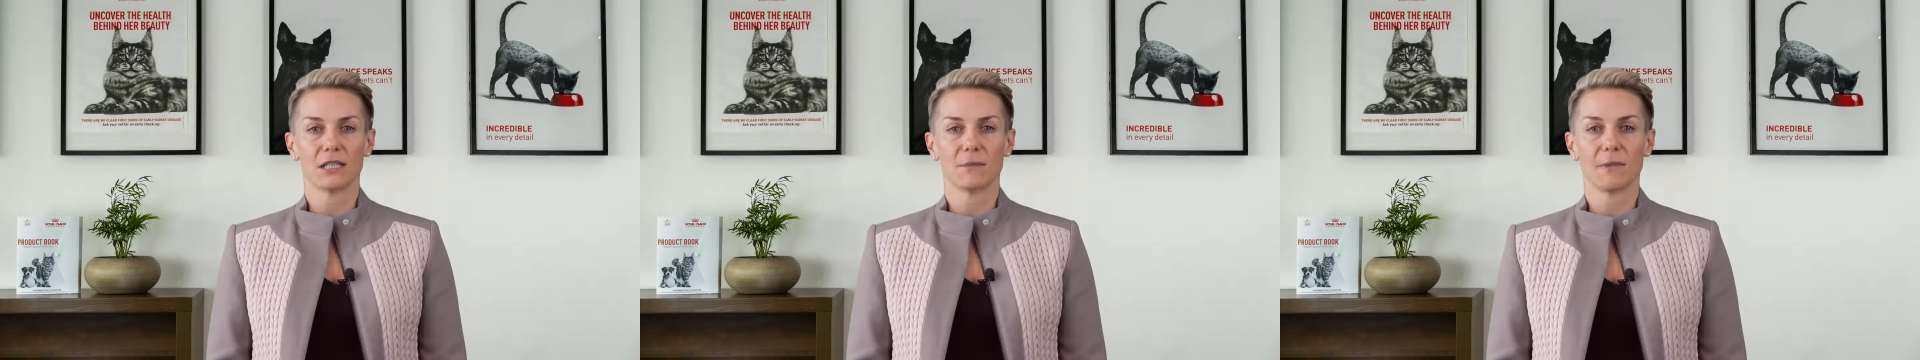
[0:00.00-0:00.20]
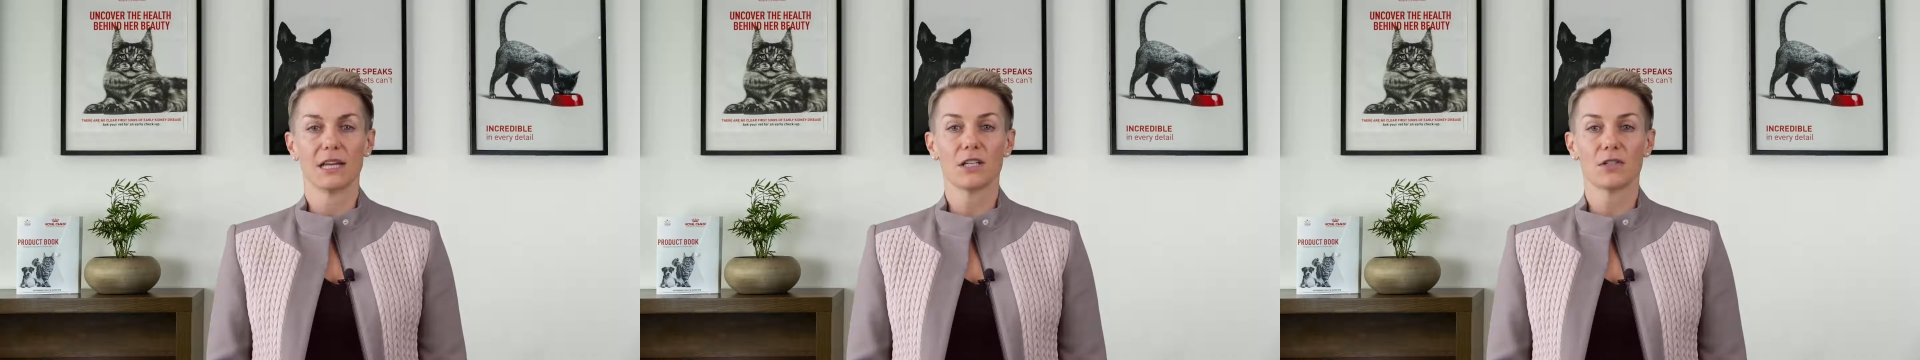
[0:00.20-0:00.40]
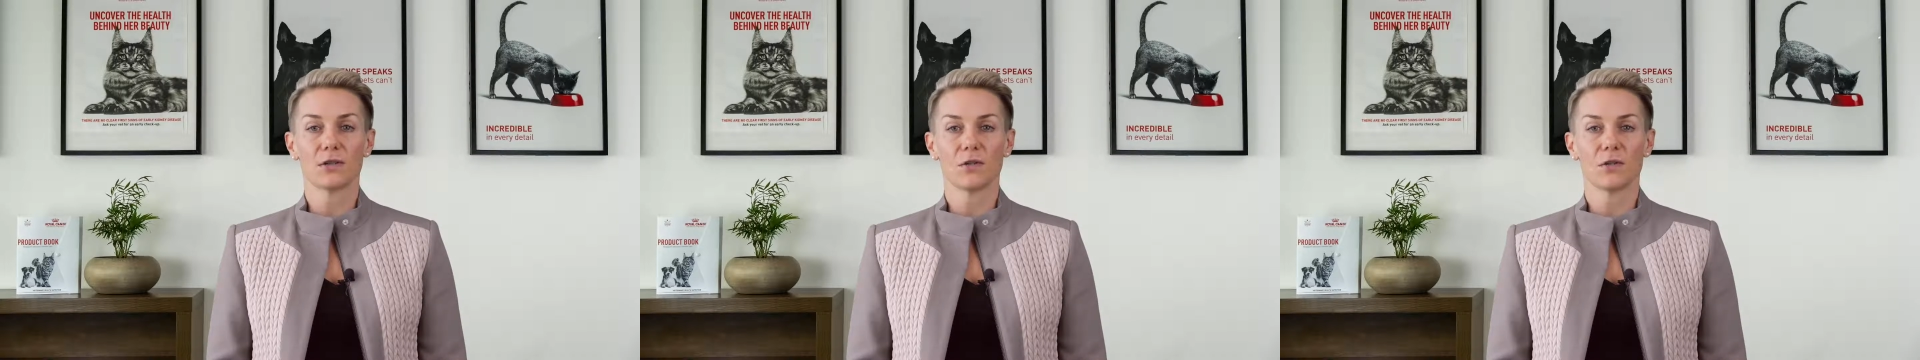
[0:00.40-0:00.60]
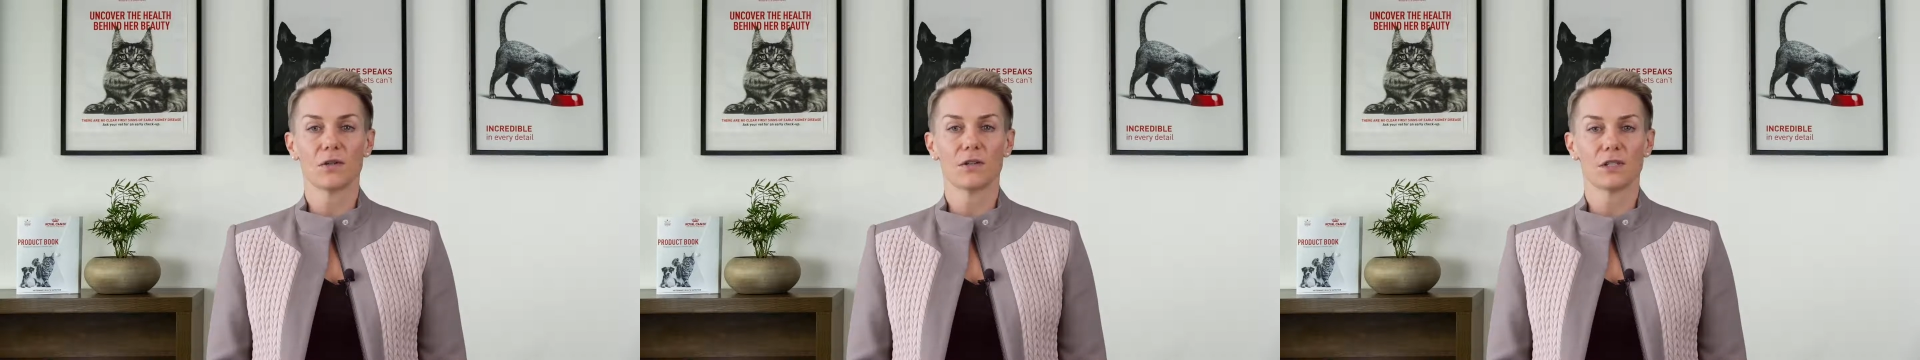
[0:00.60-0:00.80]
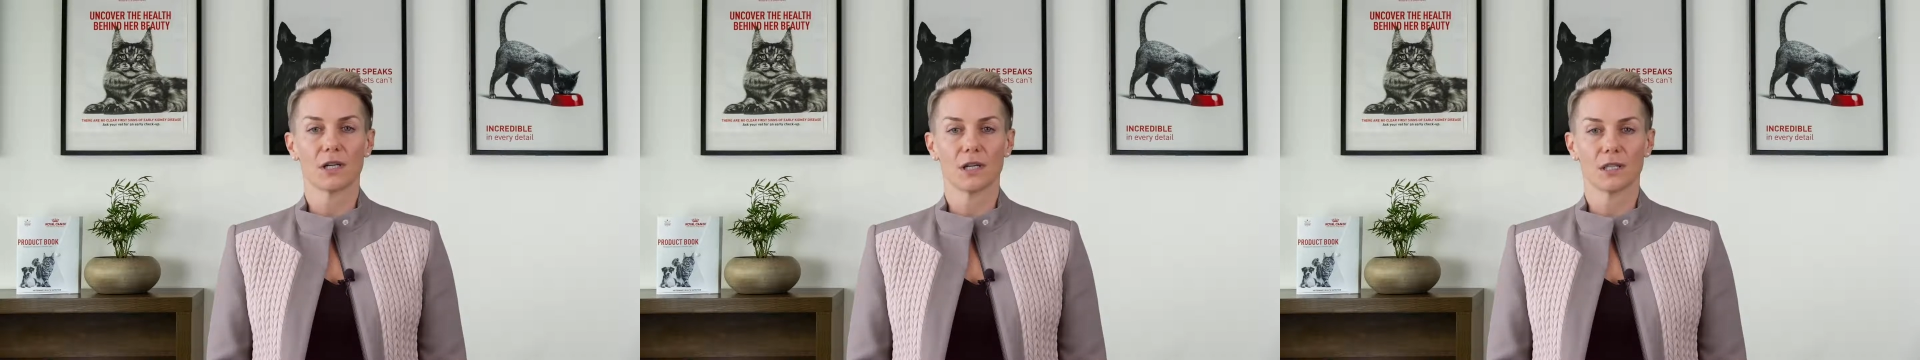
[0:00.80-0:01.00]
to make sure that
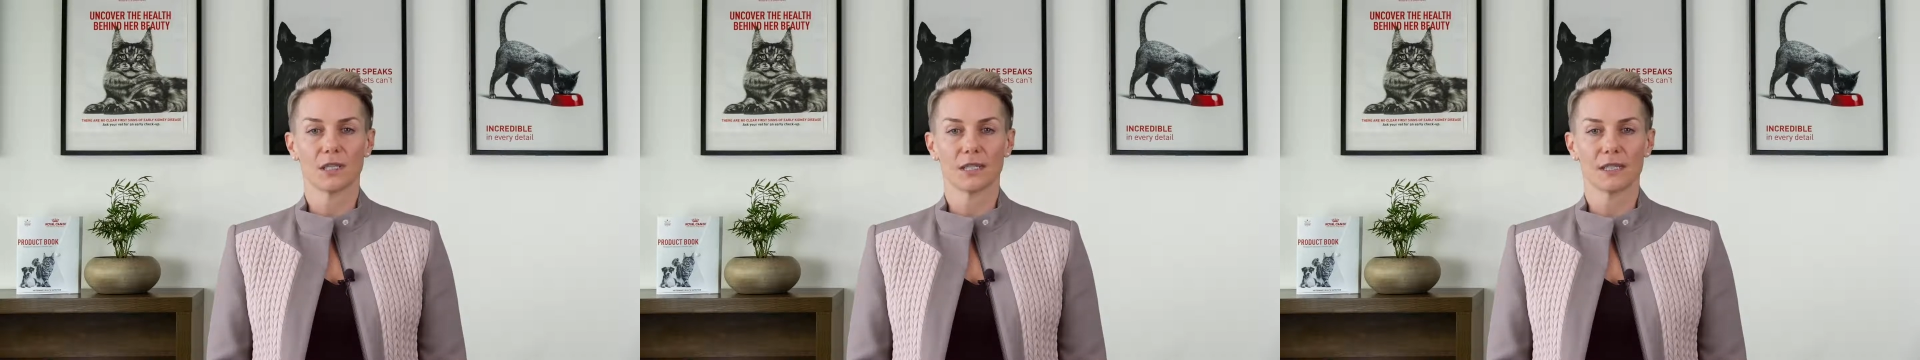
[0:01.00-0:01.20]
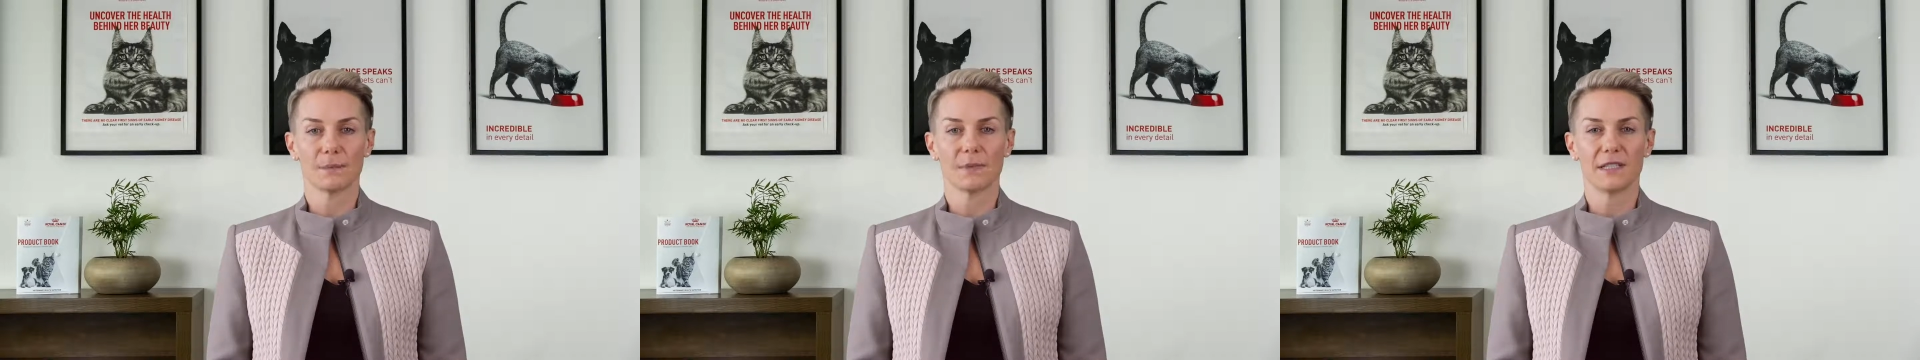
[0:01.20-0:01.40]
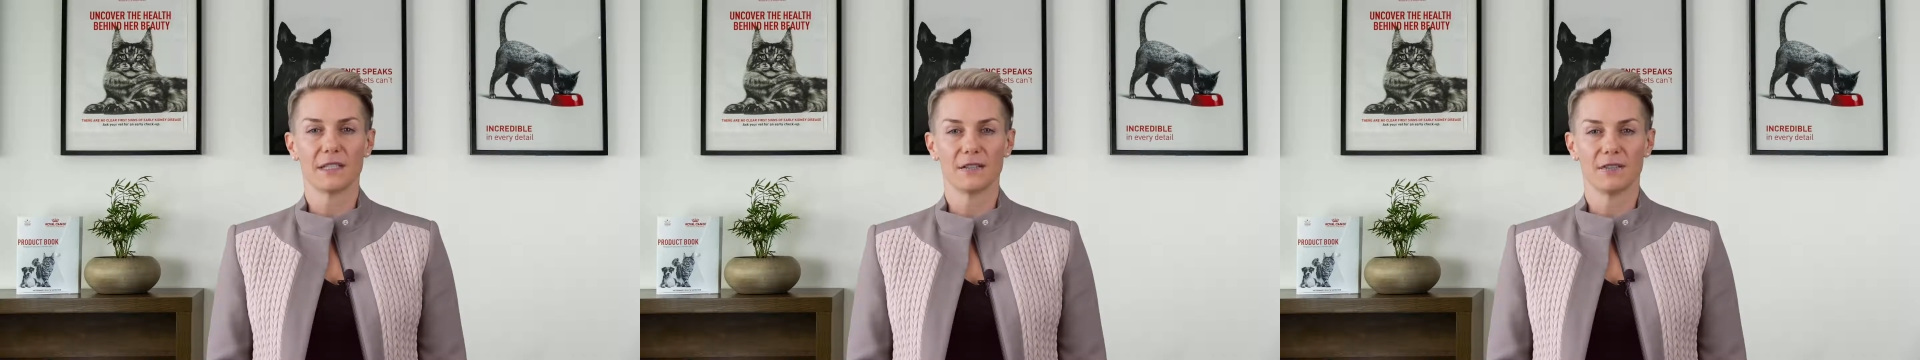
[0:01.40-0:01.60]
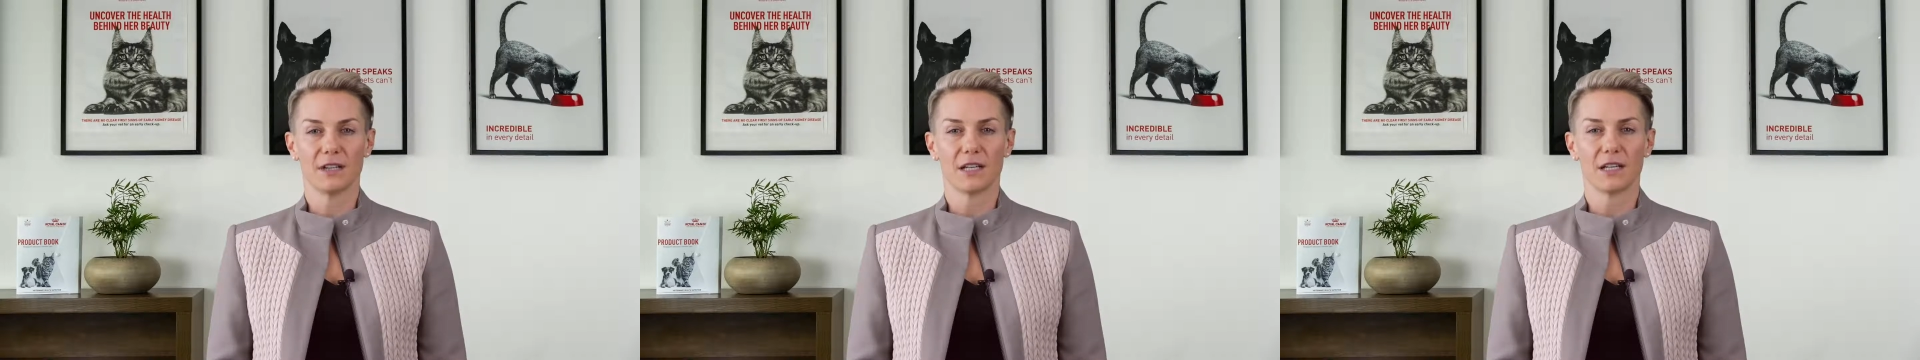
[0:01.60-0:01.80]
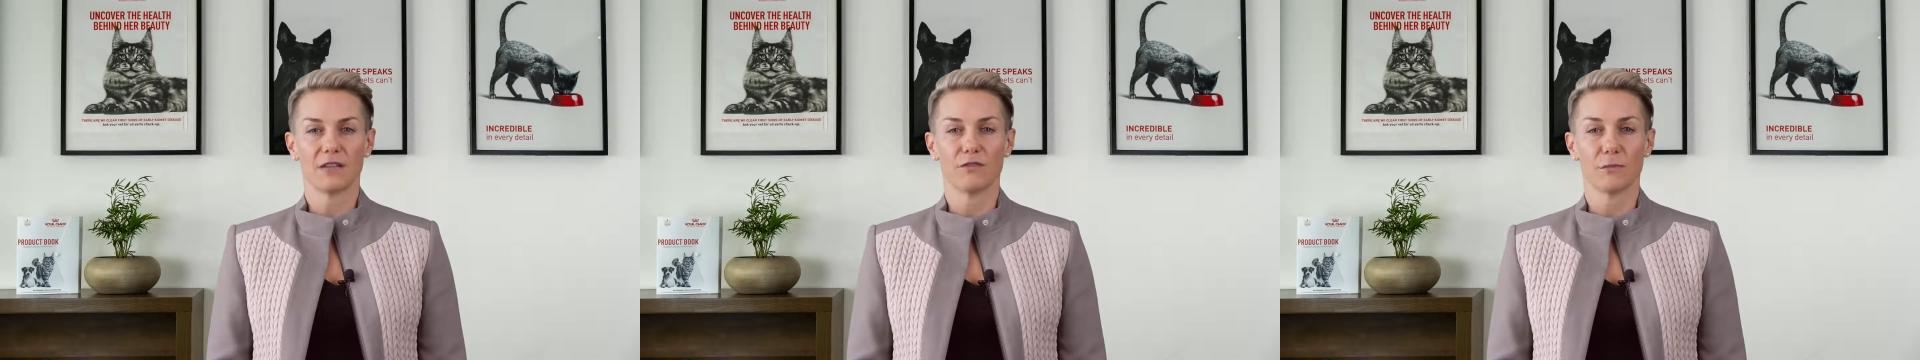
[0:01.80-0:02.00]
the diet is
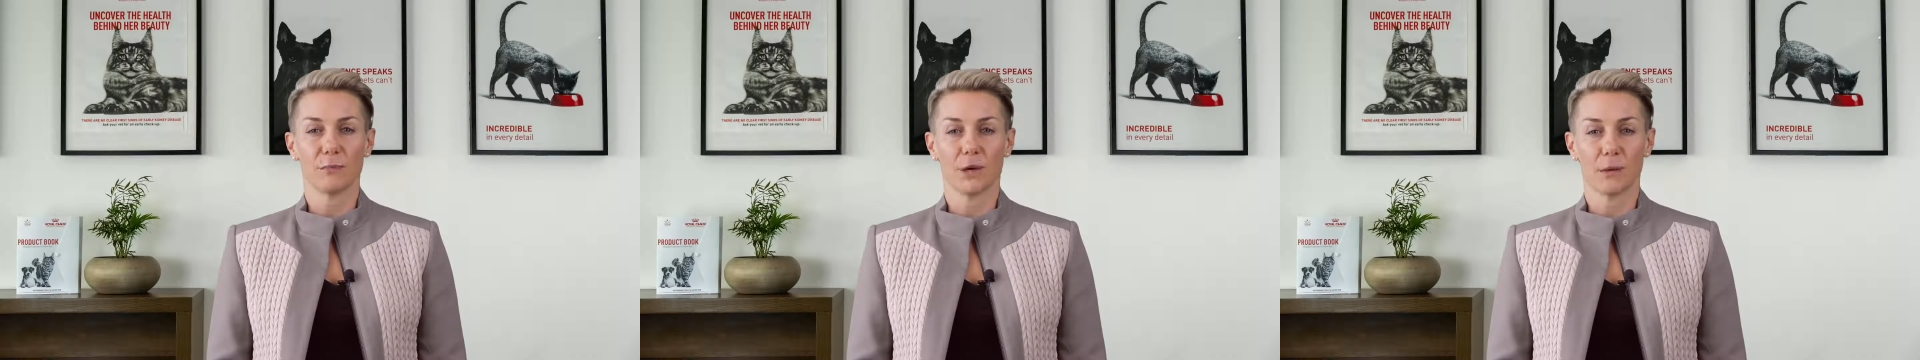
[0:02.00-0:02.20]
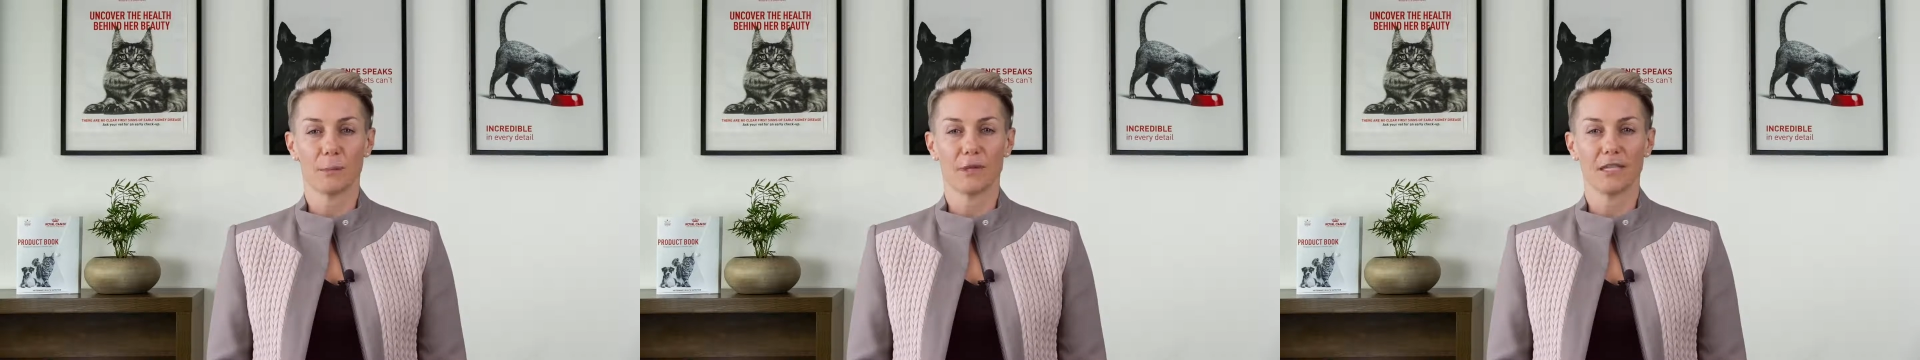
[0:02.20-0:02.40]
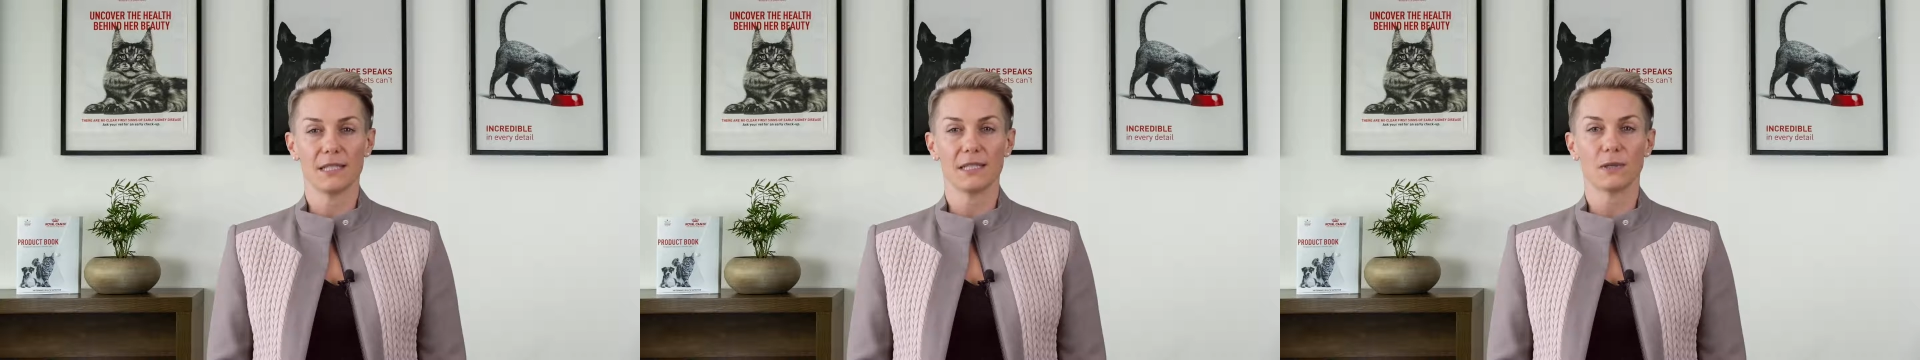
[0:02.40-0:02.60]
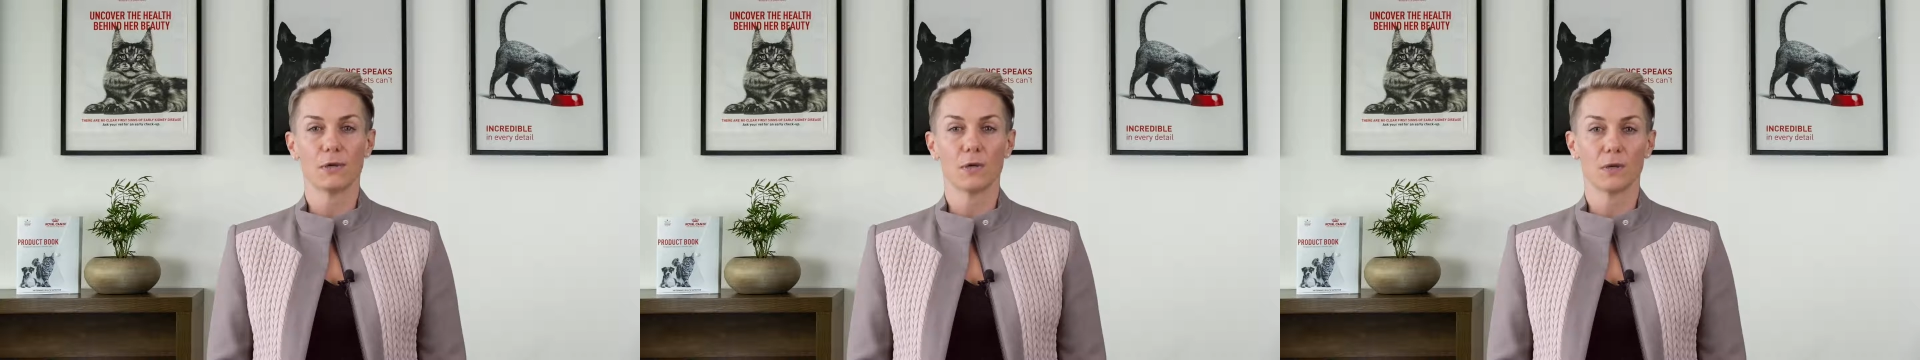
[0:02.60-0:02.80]
specifically for puppies